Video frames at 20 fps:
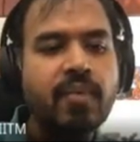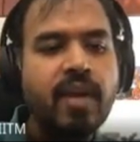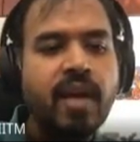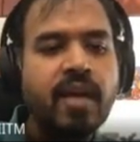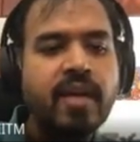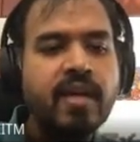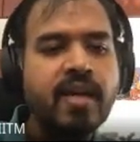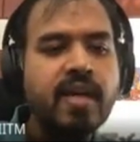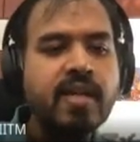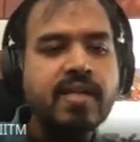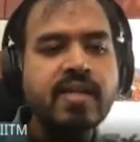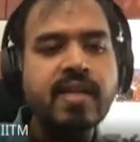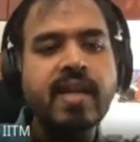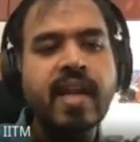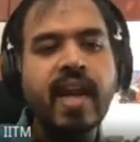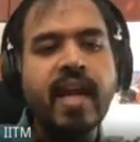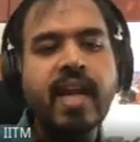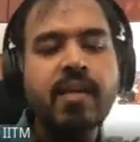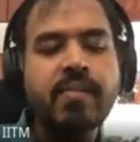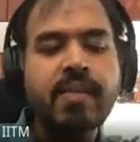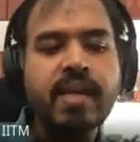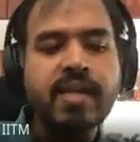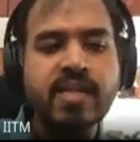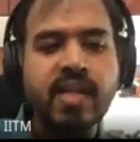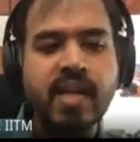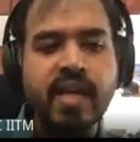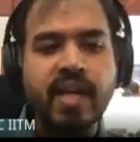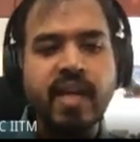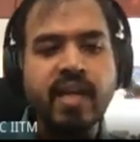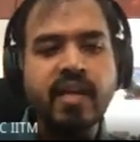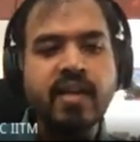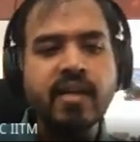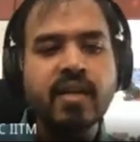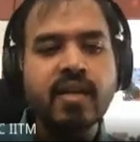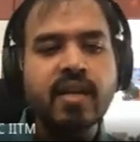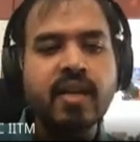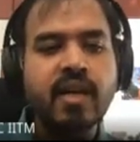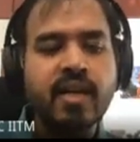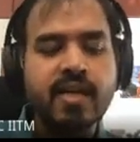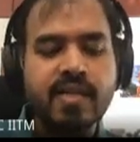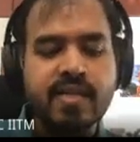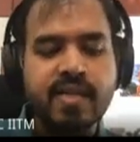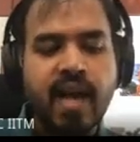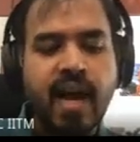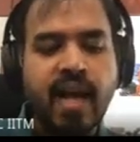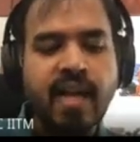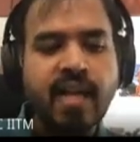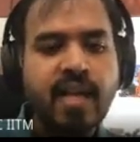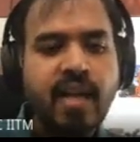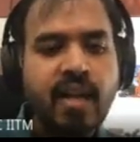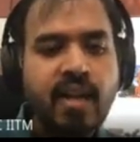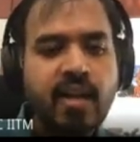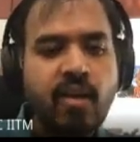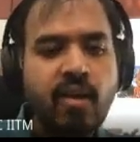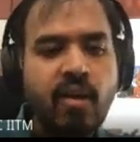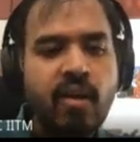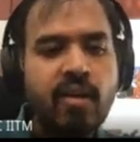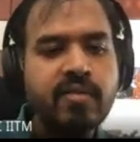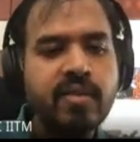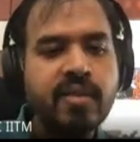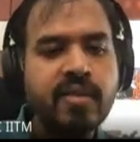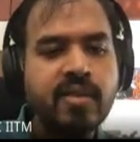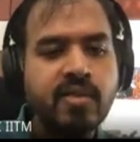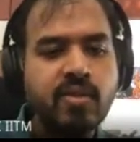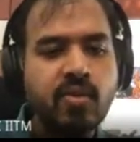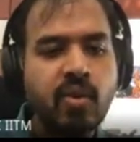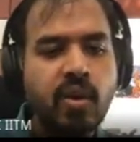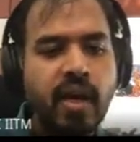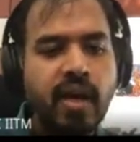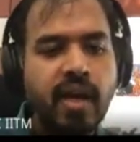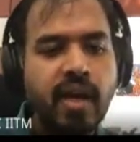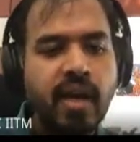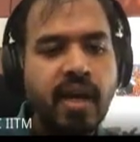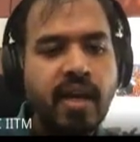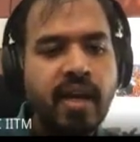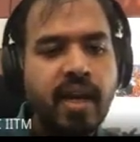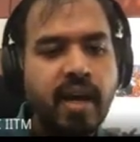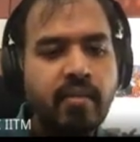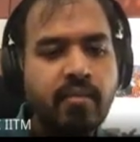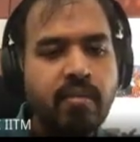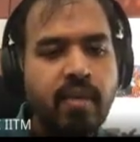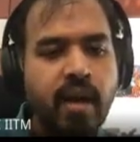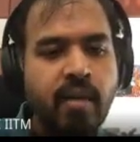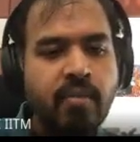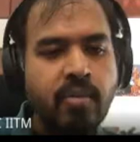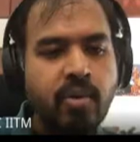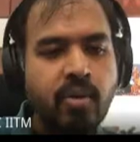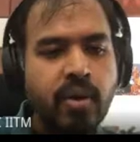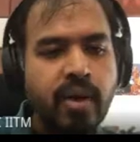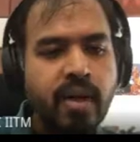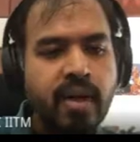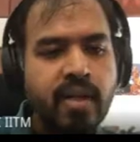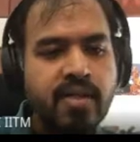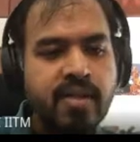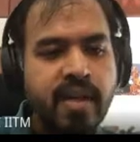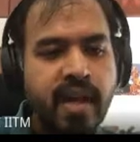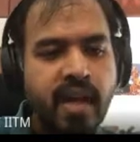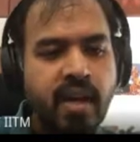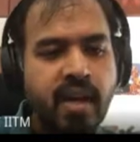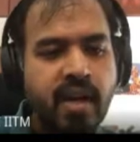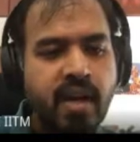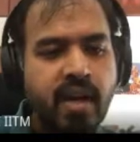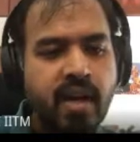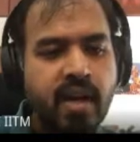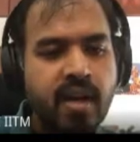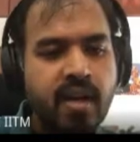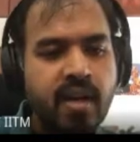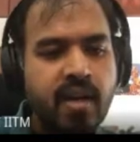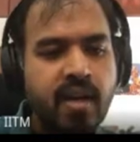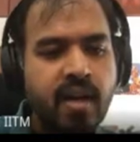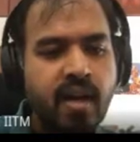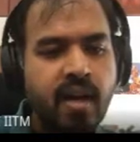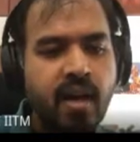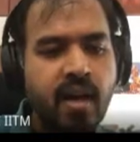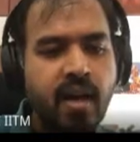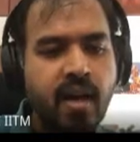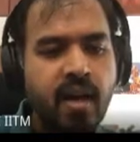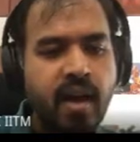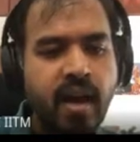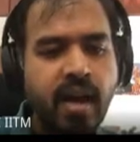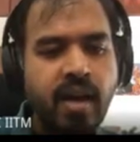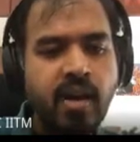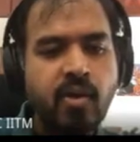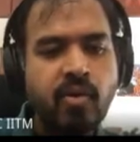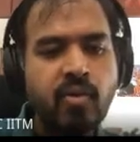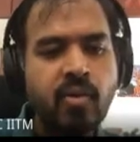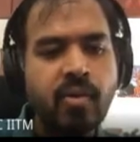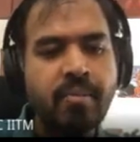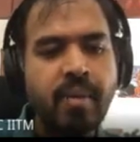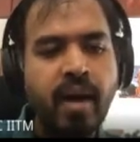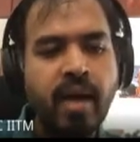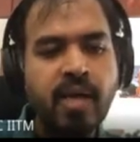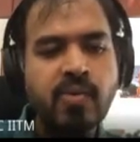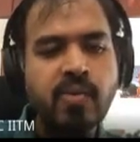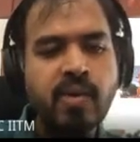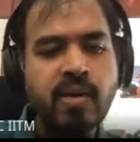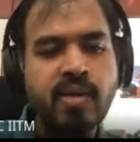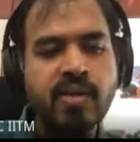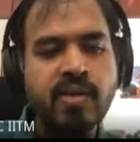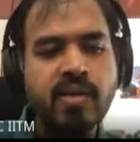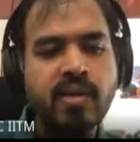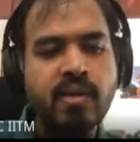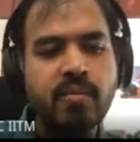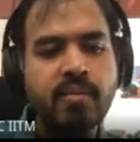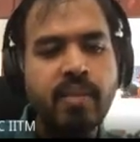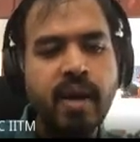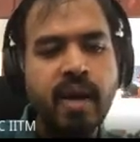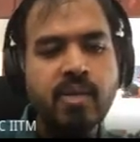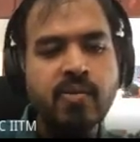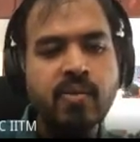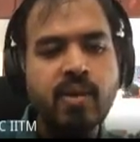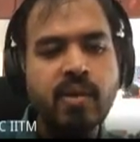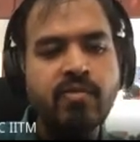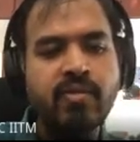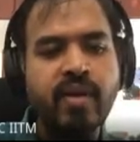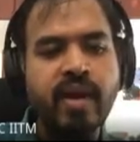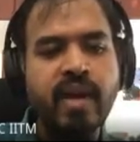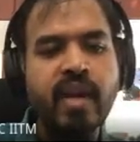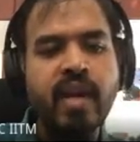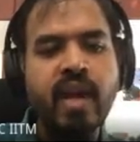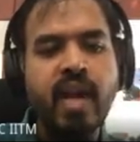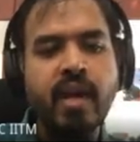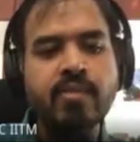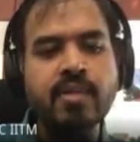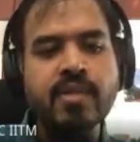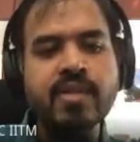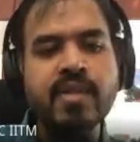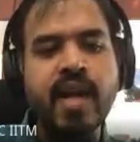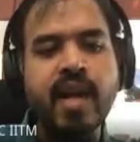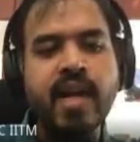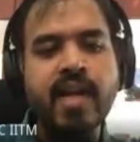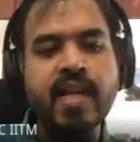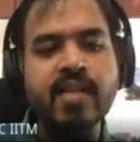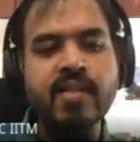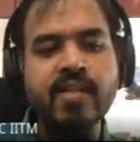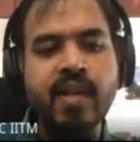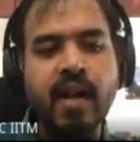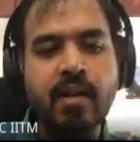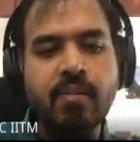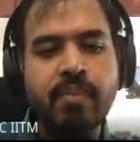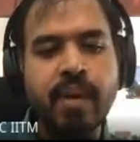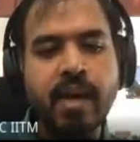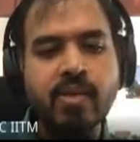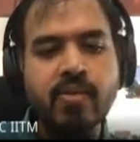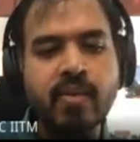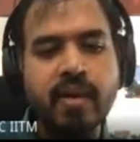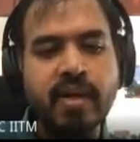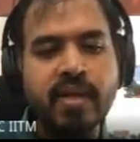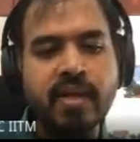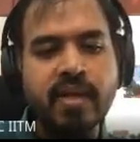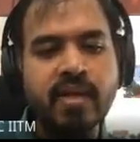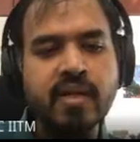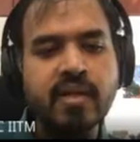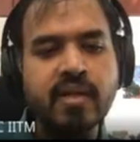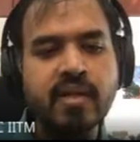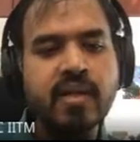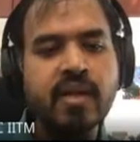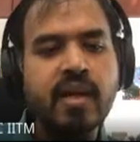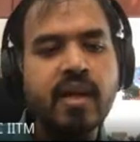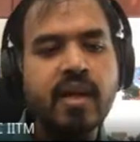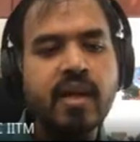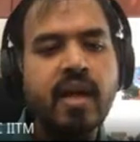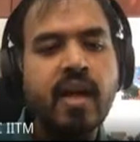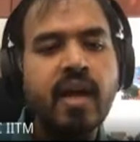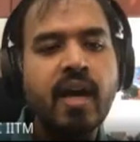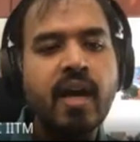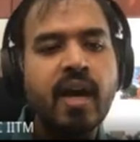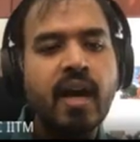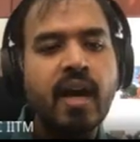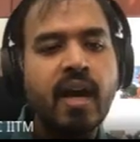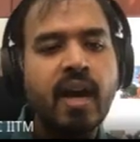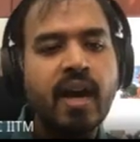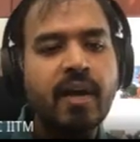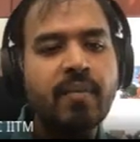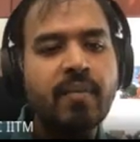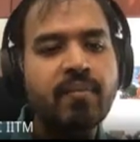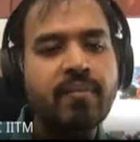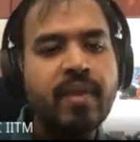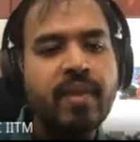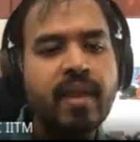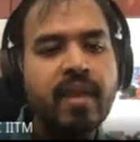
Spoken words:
here is a dynamic checking. Statically, all of this is okay, right? I'm doing a check write to a password file. I'm just writing junk password here. Um,